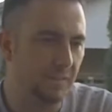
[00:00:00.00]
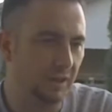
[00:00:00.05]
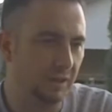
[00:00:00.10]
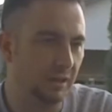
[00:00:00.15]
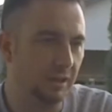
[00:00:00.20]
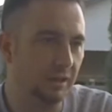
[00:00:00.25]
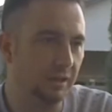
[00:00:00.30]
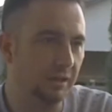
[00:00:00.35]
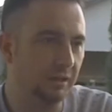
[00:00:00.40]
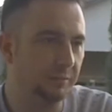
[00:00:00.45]

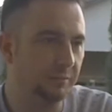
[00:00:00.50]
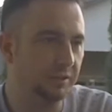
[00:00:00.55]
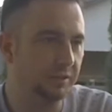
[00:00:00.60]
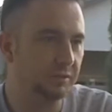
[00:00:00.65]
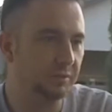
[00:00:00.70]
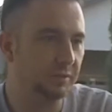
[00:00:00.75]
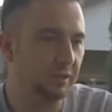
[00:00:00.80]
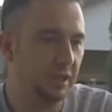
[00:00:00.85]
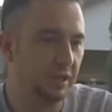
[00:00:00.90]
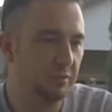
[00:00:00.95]
This
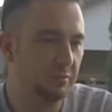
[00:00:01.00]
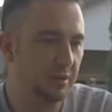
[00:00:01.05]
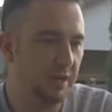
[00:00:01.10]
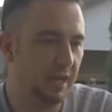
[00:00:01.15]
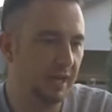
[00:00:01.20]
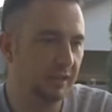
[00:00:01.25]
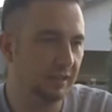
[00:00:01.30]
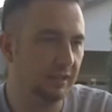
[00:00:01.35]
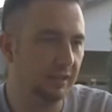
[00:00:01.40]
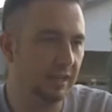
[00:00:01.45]
one came
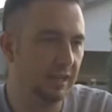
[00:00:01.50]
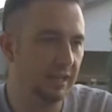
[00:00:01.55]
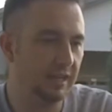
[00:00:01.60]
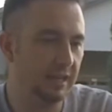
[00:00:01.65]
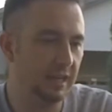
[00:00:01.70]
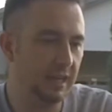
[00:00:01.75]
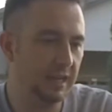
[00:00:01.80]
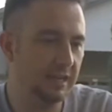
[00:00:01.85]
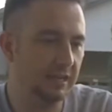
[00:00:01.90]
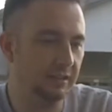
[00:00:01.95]
back at
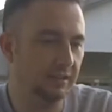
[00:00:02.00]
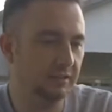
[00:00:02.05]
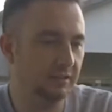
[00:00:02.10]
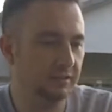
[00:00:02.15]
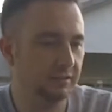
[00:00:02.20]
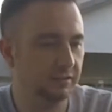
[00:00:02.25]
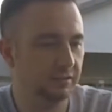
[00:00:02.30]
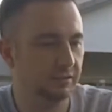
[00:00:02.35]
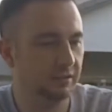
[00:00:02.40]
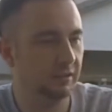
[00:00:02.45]
9/8.
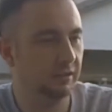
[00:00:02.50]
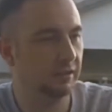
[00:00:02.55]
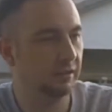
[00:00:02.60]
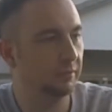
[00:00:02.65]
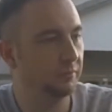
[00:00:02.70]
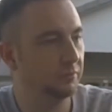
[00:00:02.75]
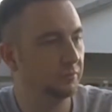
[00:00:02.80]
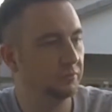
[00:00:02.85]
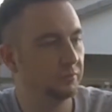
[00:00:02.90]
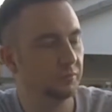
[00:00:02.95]

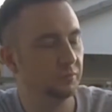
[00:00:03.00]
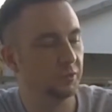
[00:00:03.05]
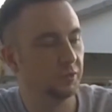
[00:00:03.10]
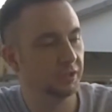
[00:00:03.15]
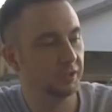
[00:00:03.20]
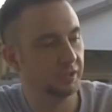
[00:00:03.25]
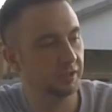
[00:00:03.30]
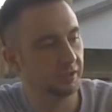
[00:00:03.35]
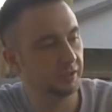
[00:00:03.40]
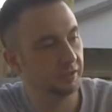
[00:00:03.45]
One
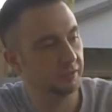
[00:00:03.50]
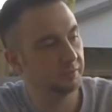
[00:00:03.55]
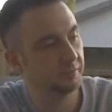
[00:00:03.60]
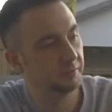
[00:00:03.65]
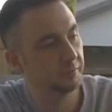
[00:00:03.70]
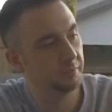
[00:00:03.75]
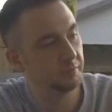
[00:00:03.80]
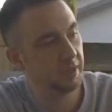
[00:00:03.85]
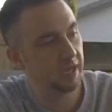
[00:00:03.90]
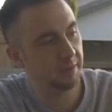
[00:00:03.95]
of the
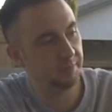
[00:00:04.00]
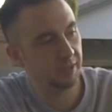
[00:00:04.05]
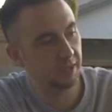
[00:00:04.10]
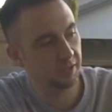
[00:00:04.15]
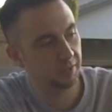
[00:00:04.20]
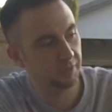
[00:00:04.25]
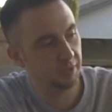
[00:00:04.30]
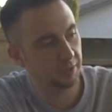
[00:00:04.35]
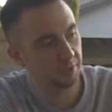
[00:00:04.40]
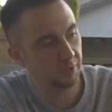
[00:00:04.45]

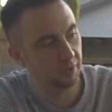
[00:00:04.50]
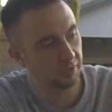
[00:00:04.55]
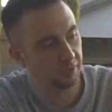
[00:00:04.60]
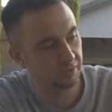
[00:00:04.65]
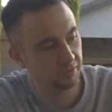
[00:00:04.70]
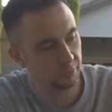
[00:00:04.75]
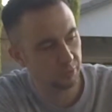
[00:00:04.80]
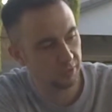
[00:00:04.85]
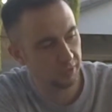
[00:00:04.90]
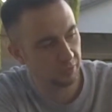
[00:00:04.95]
Batman Rebirth
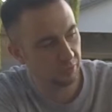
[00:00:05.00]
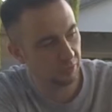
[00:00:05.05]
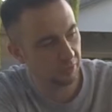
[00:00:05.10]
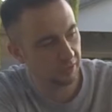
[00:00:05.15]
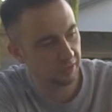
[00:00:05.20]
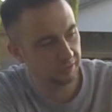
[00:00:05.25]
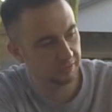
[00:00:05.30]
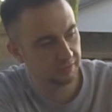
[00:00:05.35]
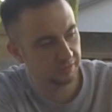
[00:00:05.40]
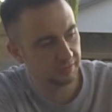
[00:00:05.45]

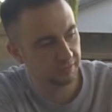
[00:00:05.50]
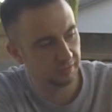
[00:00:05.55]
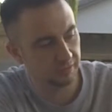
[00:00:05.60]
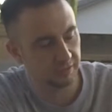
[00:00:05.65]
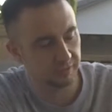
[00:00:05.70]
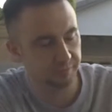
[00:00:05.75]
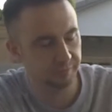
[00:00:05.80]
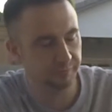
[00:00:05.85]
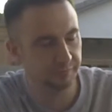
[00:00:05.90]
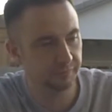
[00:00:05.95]
21s,
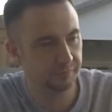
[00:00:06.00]
the